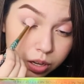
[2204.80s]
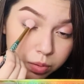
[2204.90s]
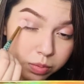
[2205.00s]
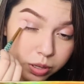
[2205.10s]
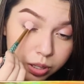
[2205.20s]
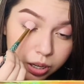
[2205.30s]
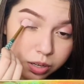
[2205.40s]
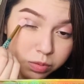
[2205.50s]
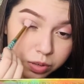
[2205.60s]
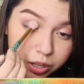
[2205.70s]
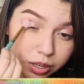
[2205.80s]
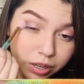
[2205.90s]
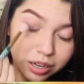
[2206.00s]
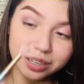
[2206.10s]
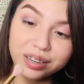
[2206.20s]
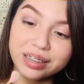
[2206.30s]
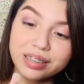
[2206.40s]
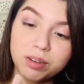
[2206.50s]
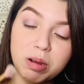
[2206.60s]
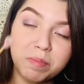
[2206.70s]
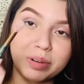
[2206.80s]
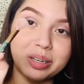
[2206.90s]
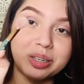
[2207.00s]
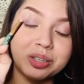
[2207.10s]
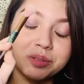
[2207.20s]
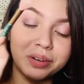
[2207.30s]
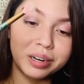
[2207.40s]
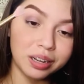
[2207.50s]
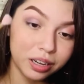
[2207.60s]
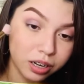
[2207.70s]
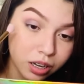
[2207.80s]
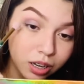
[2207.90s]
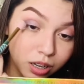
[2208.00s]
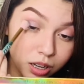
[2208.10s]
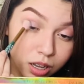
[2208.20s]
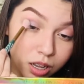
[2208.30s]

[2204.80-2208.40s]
kind of blend that in right here. As you can tell, my brush is already getting